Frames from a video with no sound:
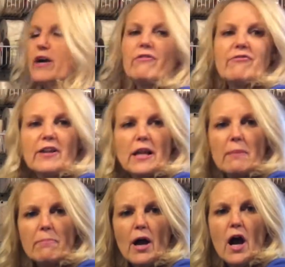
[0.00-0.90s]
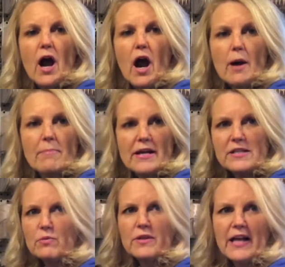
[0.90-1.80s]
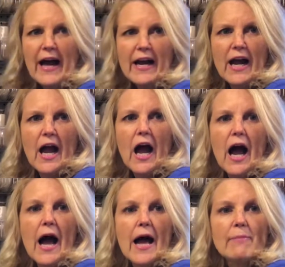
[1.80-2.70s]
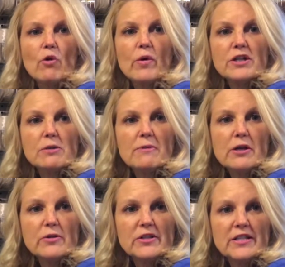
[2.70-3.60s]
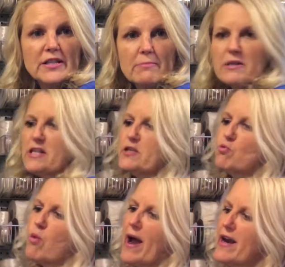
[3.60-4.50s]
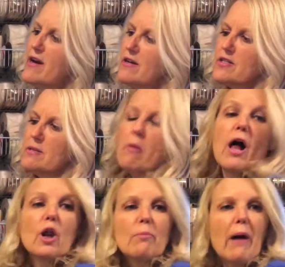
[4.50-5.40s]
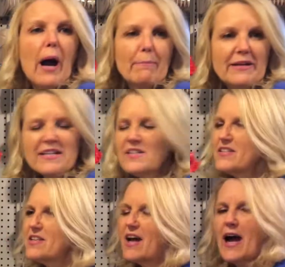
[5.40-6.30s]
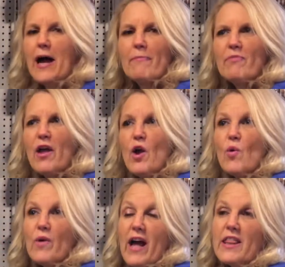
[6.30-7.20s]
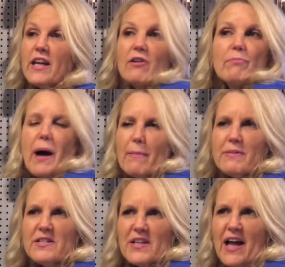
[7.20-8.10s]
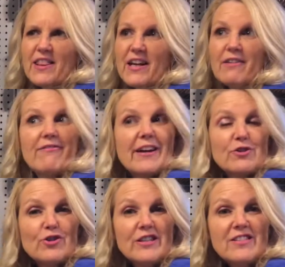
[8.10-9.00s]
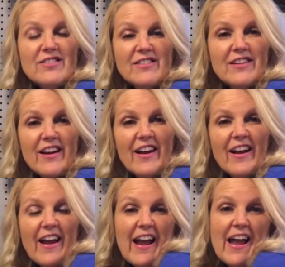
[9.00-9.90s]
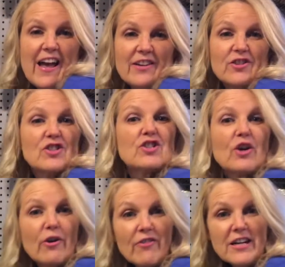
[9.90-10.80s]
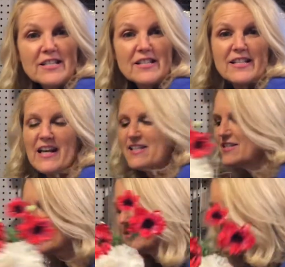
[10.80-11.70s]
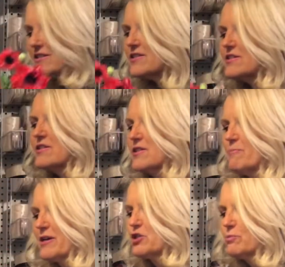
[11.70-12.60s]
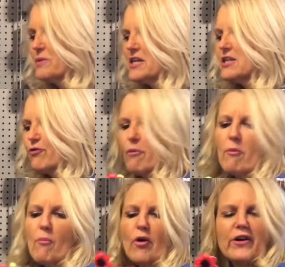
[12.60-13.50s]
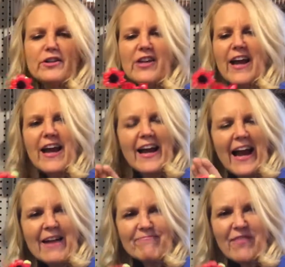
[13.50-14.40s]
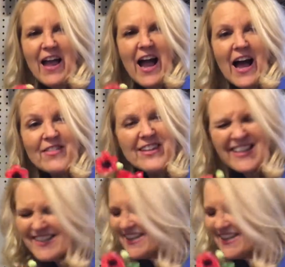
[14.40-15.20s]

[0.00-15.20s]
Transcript: to fill up our base with that. I'm going to be using some of these red, smaller poppies. When I think of poppies, I think of veterans and service. And since this is a special piece from Memorial Day, again, I think this